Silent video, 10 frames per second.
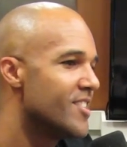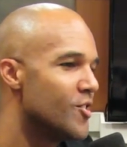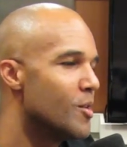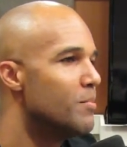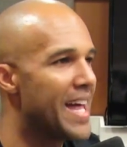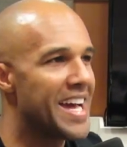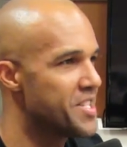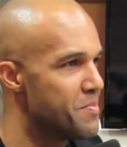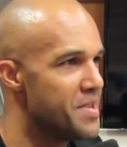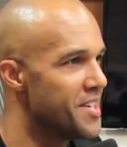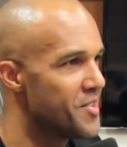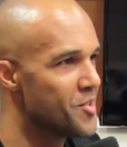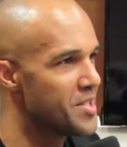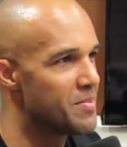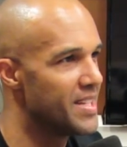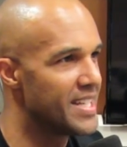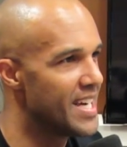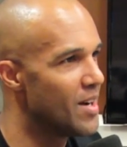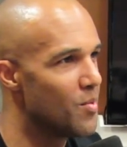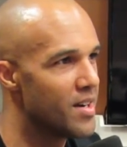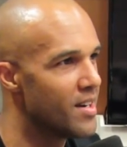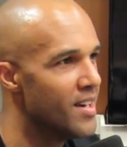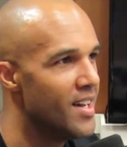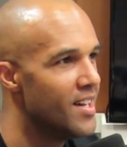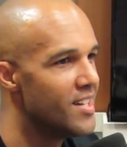you know, blacksmith or something like that, where